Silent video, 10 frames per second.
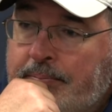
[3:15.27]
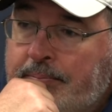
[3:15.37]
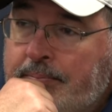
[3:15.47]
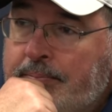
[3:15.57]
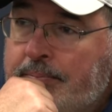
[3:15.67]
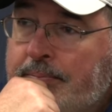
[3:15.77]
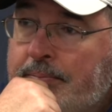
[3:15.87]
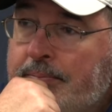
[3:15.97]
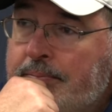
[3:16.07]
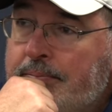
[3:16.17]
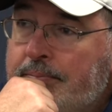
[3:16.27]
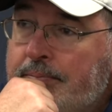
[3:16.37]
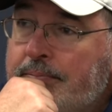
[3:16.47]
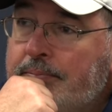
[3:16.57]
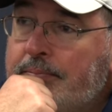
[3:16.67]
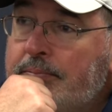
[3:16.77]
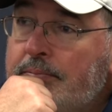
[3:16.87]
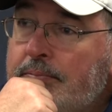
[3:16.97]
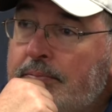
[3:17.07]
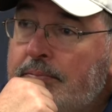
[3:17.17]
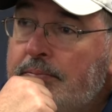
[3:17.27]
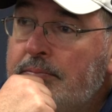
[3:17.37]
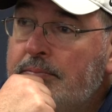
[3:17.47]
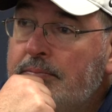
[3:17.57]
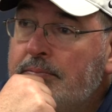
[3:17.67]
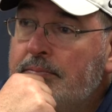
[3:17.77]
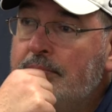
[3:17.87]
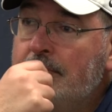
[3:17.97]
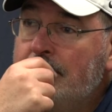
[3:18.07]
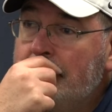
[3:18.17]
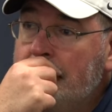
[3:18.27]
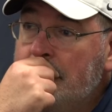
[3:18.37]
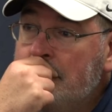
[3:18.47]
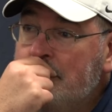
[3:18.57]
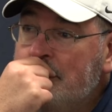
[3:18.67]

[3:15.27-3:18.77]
Yeah. And I know this is, you know, kind of off